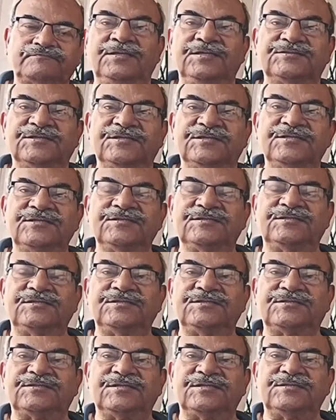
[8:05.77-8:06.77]
This is
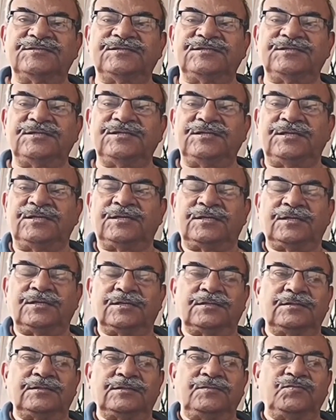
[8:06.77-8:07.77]

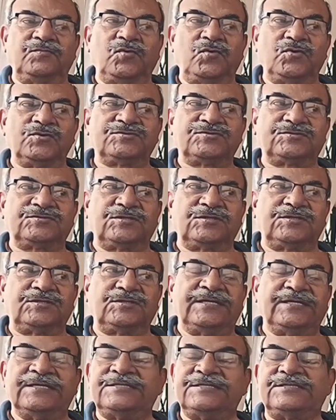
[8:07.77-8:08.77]
the most
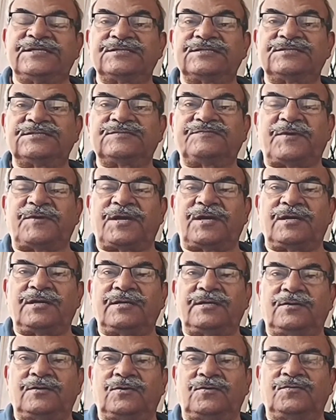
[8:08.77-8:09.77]
dangerous
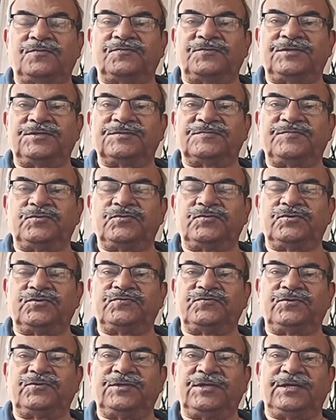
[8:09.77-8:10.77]
part of this
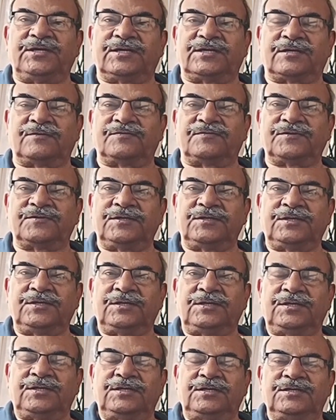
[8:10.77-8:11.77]
beautiful aircraft.
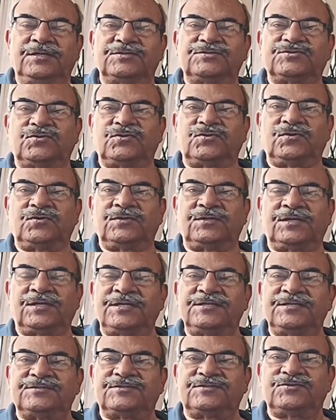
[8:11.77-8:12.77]
It is so
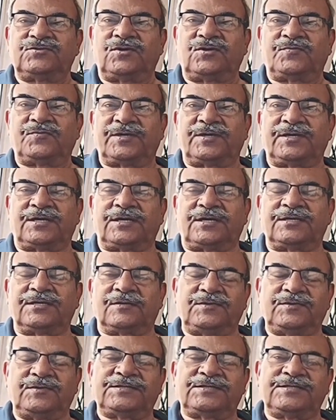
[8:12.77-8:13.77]
nice to operate.
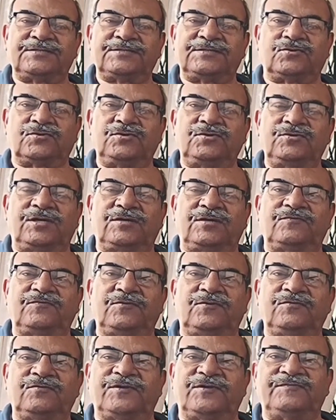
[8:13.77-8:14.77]
As I told you, I have
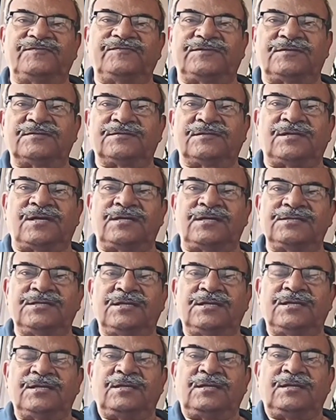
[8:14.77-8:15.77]
flown 5,000
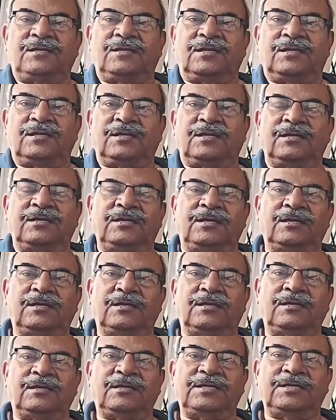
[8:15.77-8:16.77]
hours, and
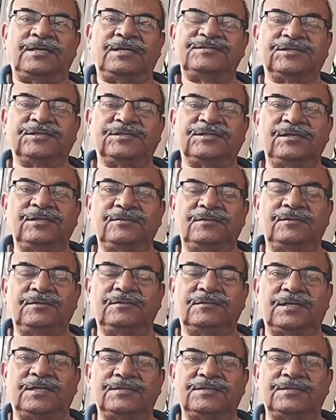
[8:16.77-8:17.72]
I still